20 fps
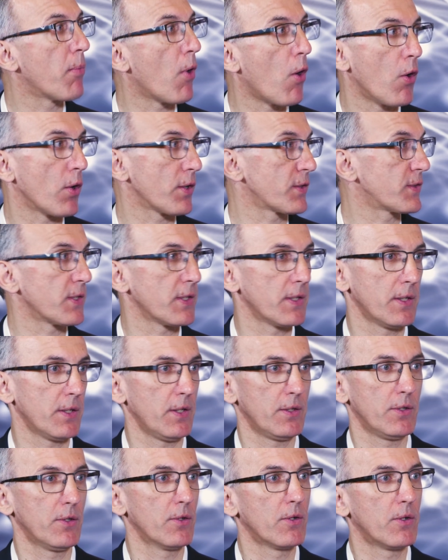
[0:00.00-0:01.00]
box,
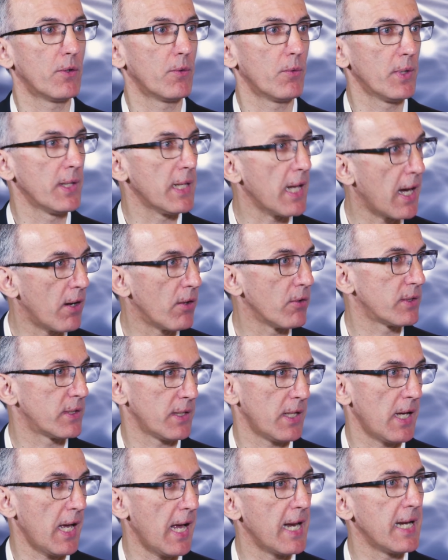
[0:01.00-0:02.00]
uh, you know,
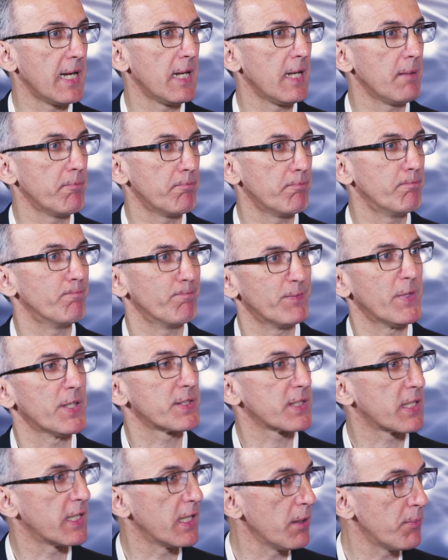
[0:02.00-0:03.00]
without uh, any
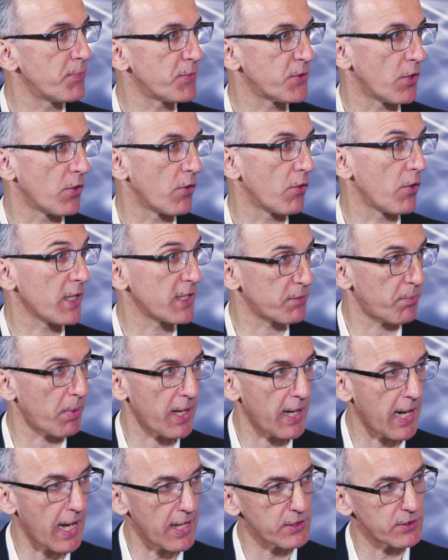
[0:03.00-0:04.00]
description or
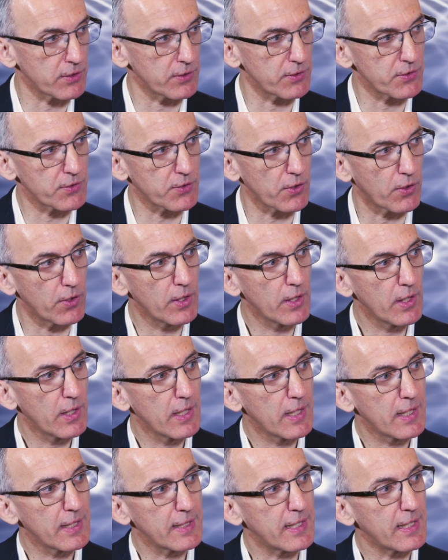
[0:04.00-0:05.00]
explanation. So
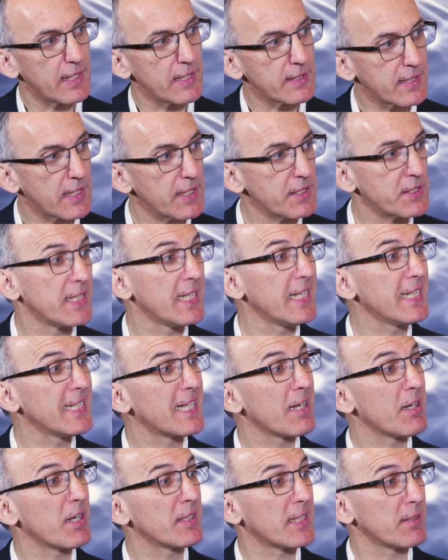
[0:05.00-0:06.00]
the research in
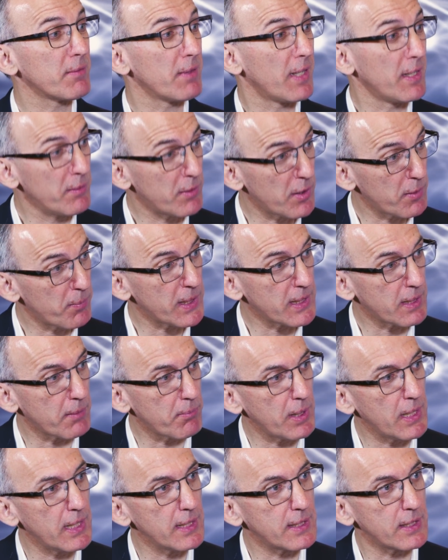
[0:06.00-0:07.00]
inter
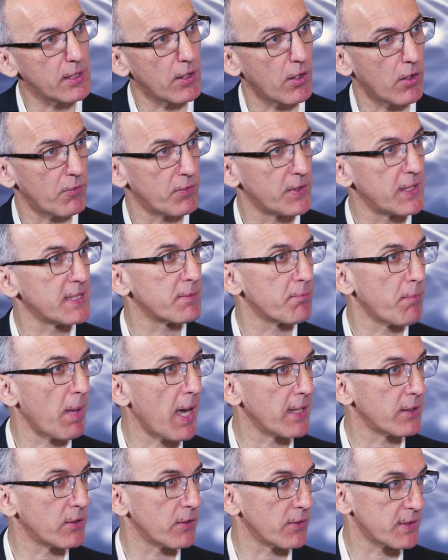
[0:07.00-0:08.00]
interpretability of these
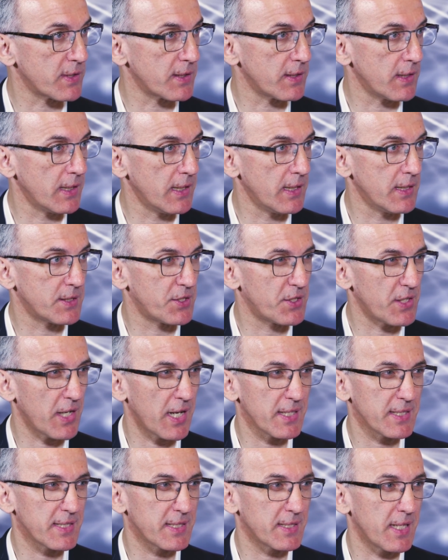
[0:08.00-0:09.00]
methods is
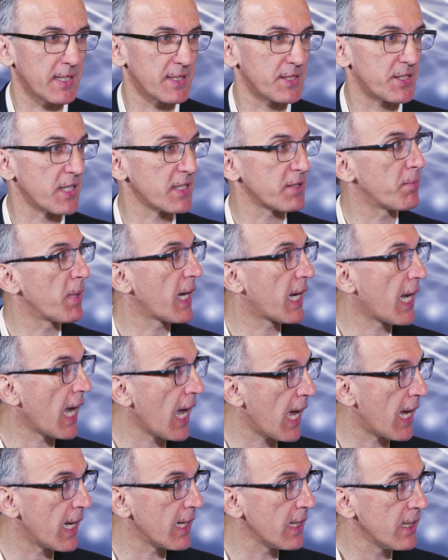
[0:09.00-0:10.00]
just uh, just
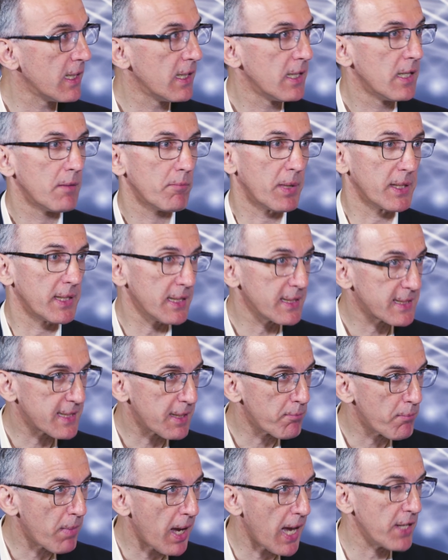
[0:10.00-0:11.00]
begun, but it's
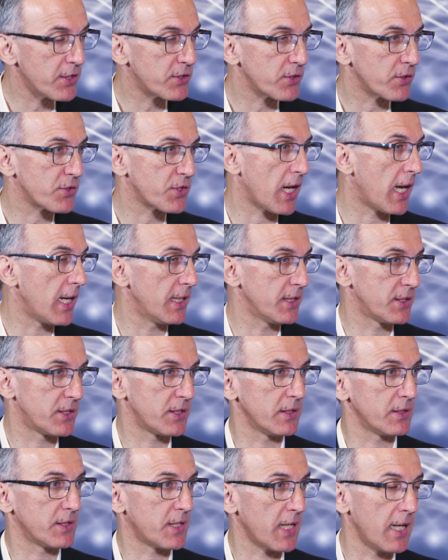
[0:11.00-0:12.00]
a major
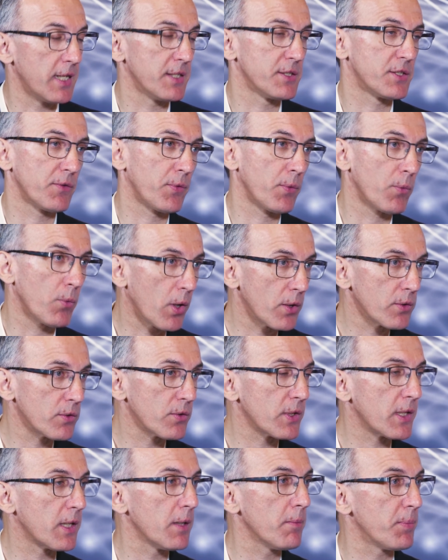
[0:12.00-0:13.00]
challenge. Challenge if you want
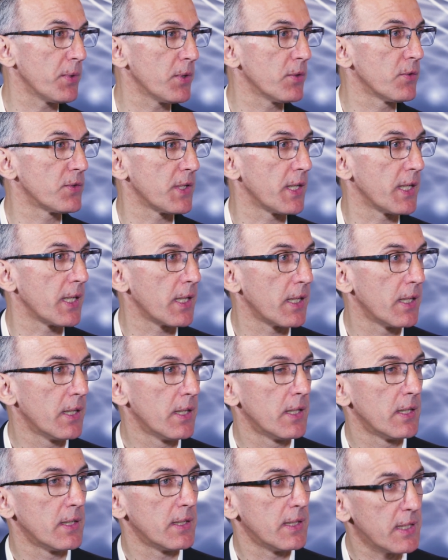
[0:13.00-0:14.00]
to keep using
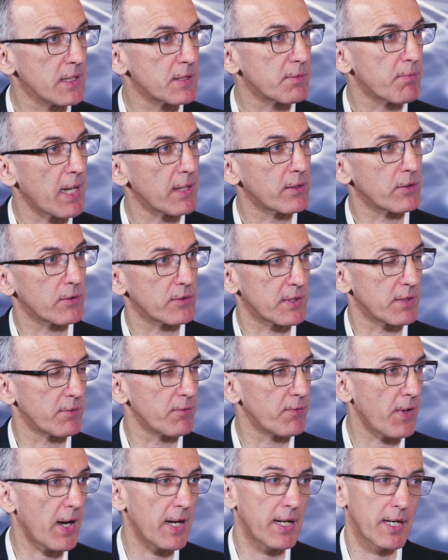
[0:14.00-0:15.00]
these methods
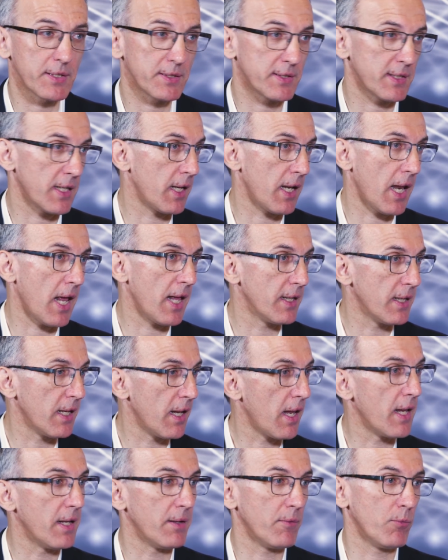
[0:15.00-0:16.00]
in finance, and, and,
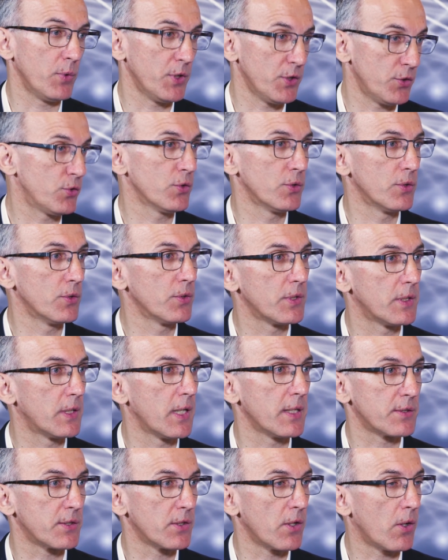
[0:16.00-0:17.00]
and we should.
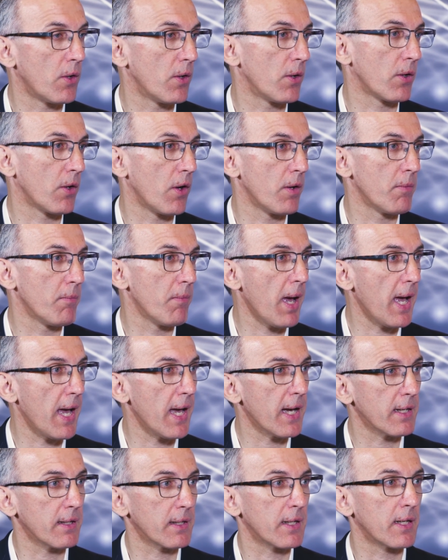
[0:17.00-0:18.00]
There's no going
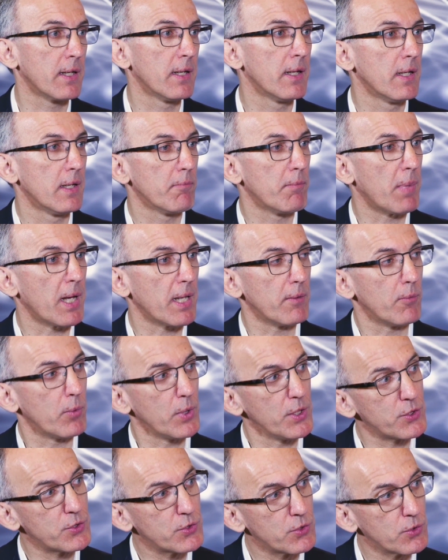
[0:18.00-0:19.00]
back but
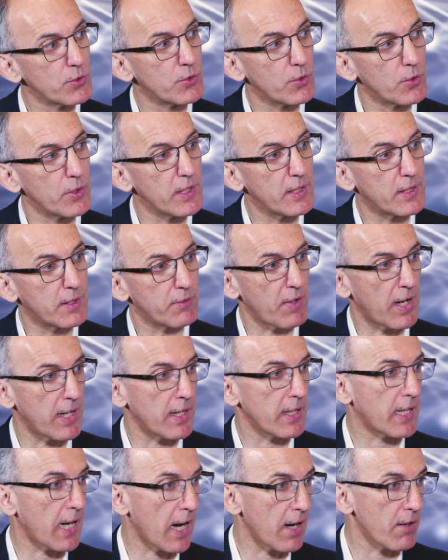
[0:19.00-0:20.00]
we should do it
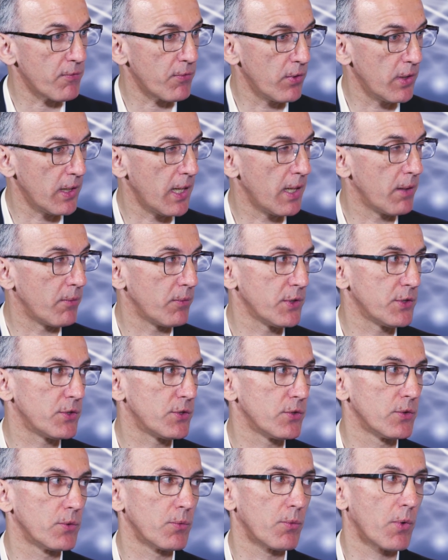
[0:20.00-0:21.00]
very carefully and we
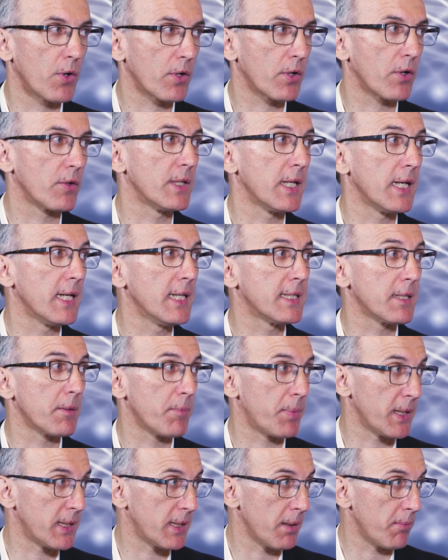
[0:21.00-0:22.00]
should work on the
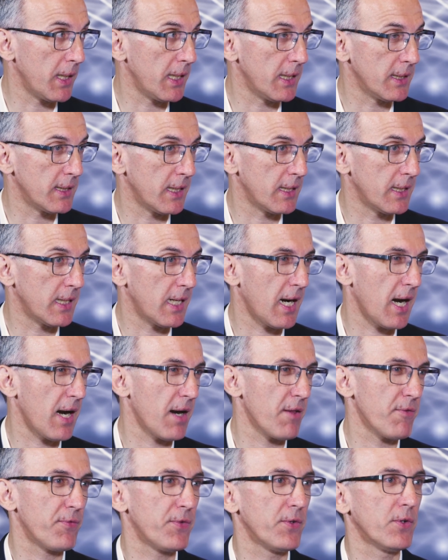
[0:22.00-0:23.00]
interpretability. There
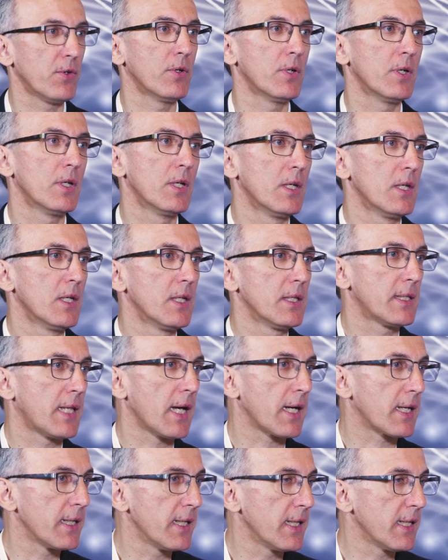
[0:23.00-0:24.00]
are a few
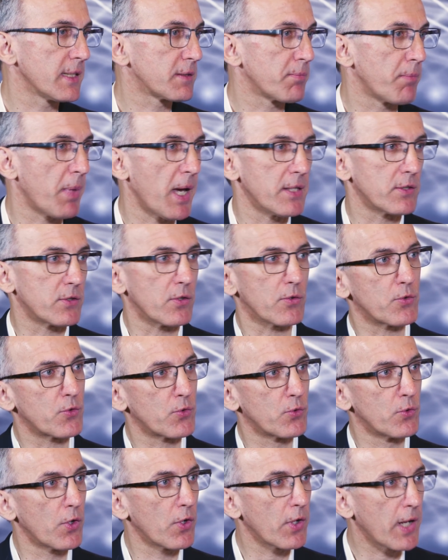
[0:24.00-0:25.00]
techniques based on
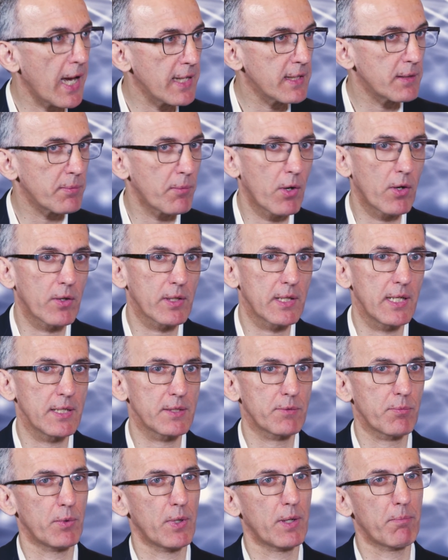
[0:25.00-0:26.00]
surrogate
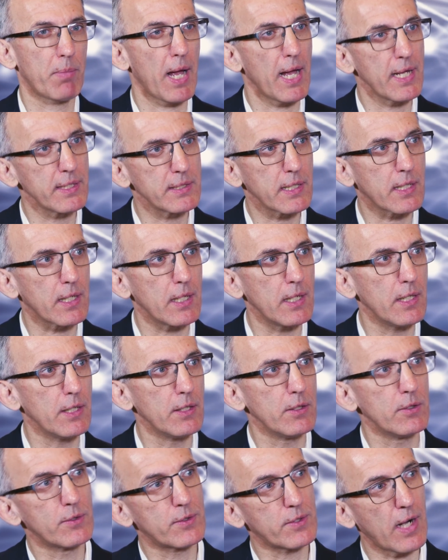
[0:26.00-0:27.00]
models where
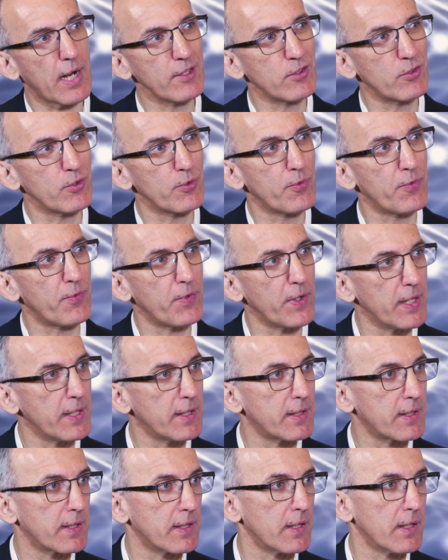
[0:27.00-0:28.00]
basically you try to
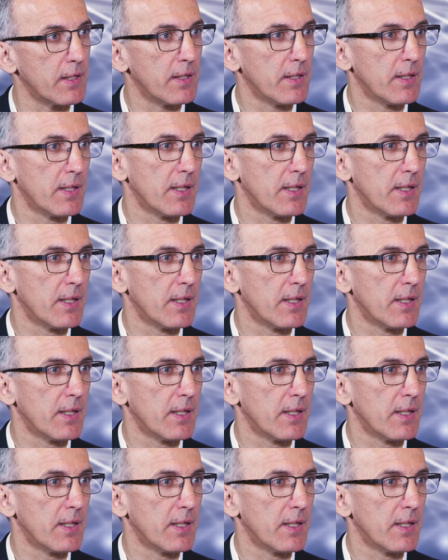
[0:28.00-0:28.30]
fit uh,